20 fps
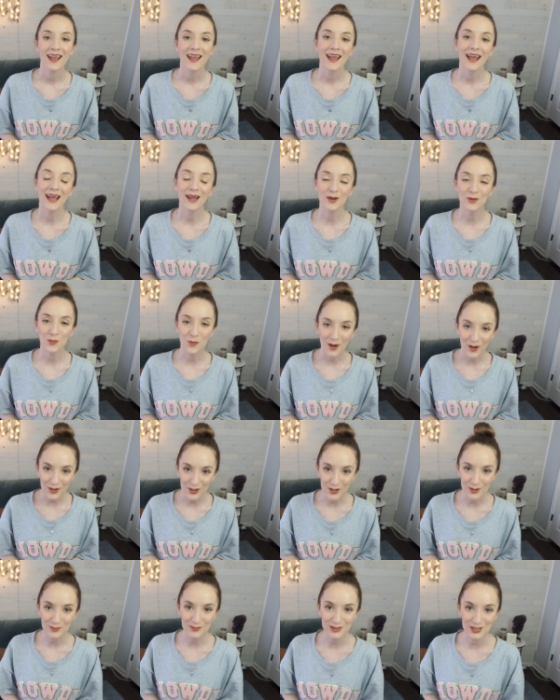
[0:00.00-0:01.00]
and
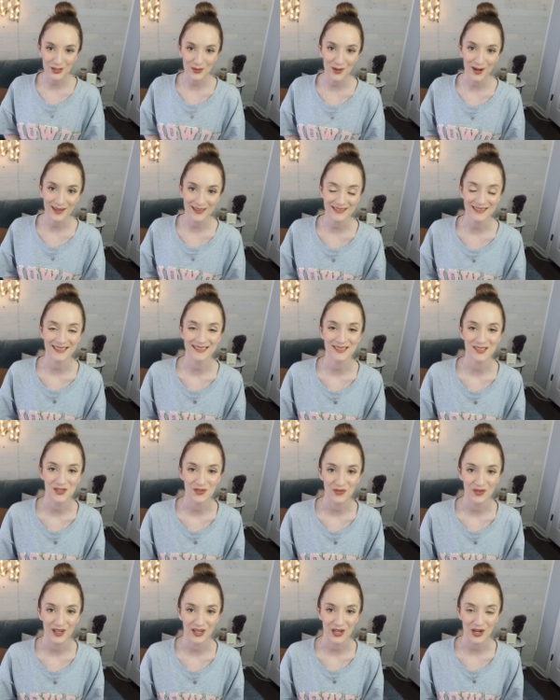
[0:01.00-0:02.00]
welcome to our lesson
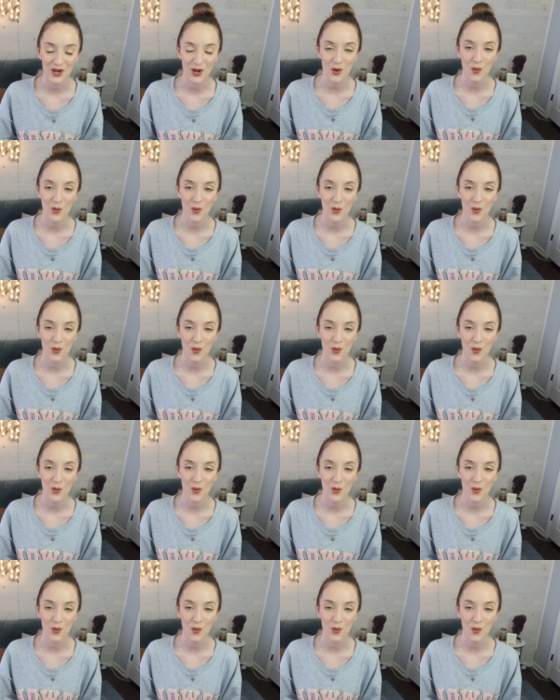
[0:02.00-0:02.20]
video.